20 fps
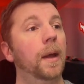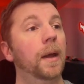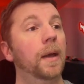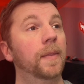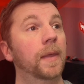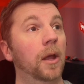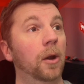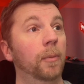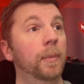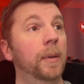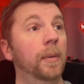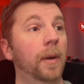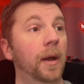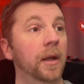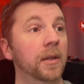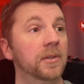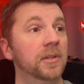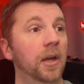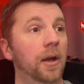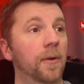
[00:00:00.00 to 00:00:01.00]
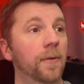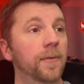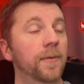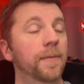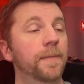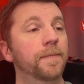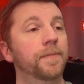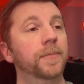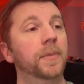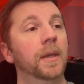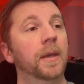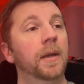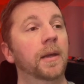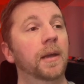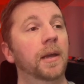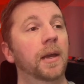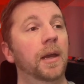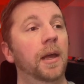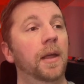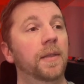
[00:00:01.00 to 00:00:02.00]
That'll be by itself.
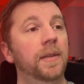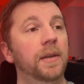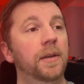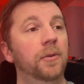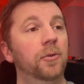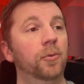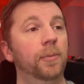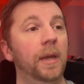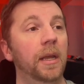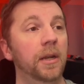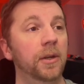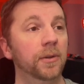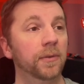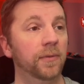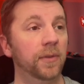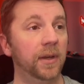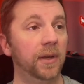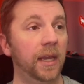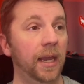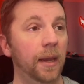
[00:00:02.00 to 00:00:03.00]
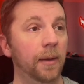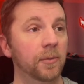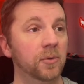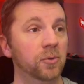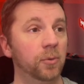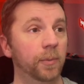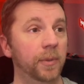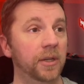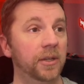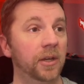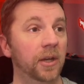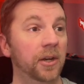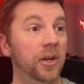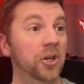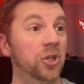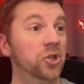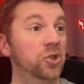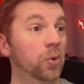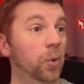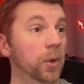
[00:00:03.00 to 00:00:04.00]
And the remainder of the games will be done
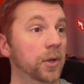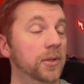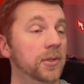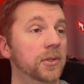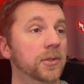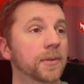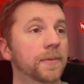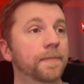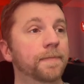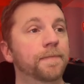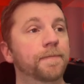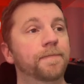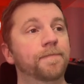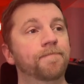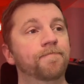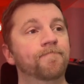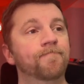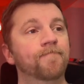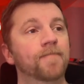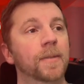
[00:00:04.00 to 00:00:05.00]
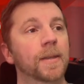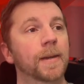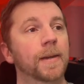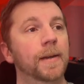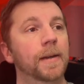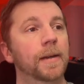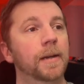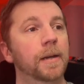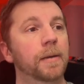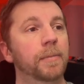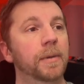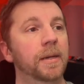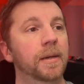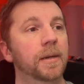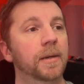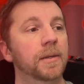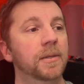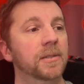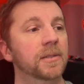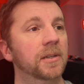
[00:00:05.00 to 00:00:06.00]
as shorts
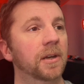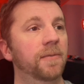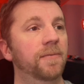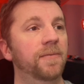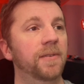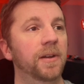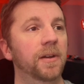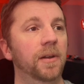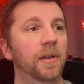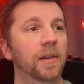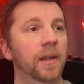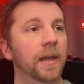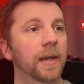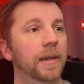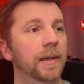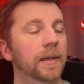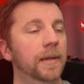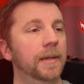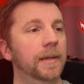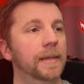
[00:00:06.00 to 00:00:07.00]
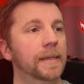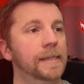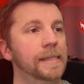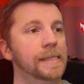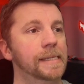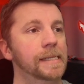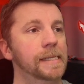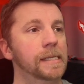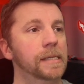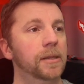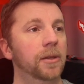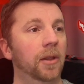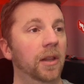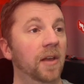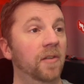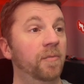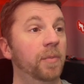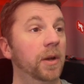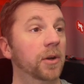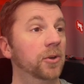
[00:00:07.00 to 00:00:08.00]
because I feel like they'll
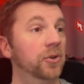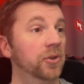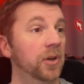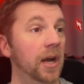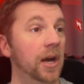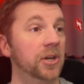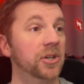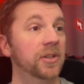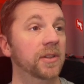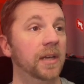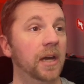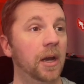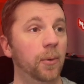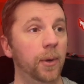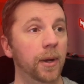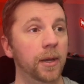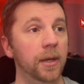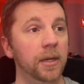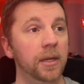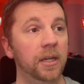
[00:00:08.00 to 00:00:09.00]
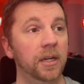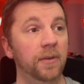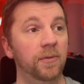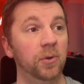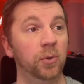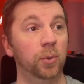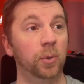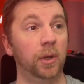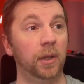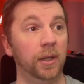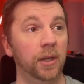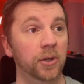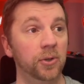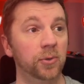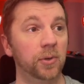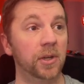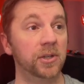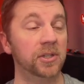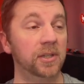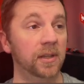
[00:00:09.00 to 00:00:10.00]
have better traction that way. And if you're really
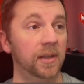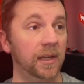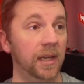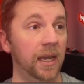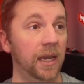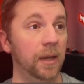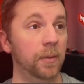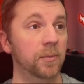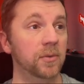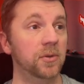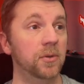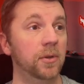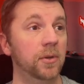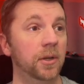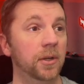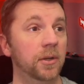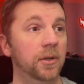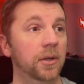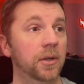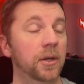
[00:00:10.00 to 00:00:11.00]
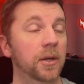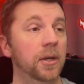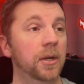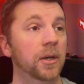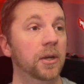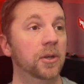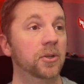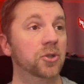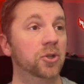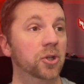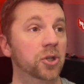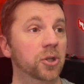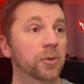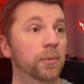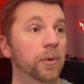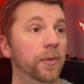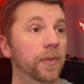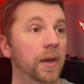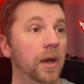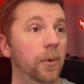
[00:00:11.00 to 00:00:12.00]
interested in the games, you can search
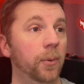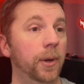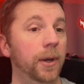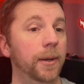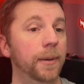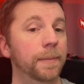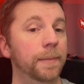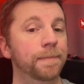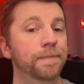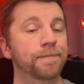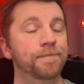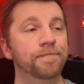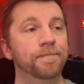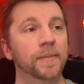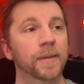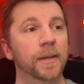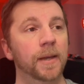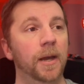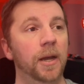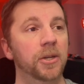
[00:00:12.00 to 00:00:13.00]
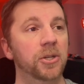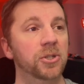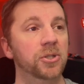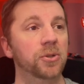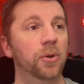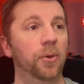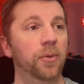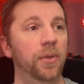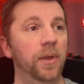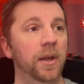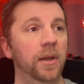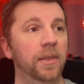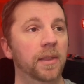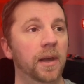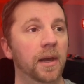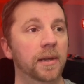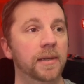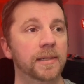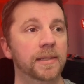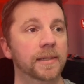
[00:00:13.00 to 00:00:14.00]
them out that way. I just don't think
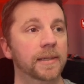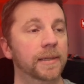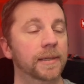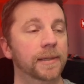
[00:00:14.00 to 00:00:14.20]
that